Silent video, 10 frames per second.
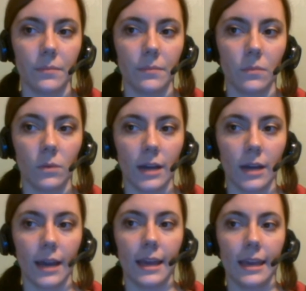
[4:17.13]
When
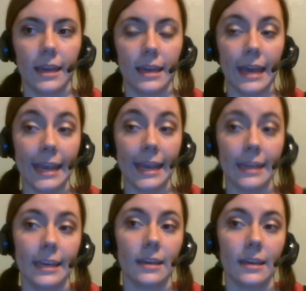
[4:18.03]
I hit
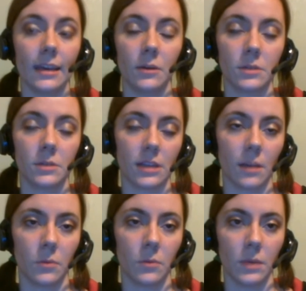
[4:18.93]
80, it was a
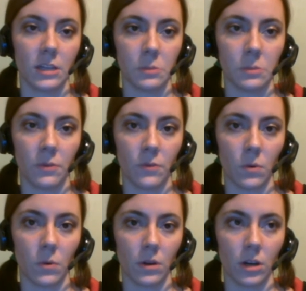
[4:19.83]
couple weeks
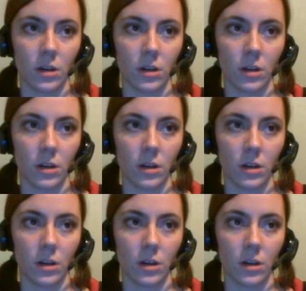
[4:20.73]
before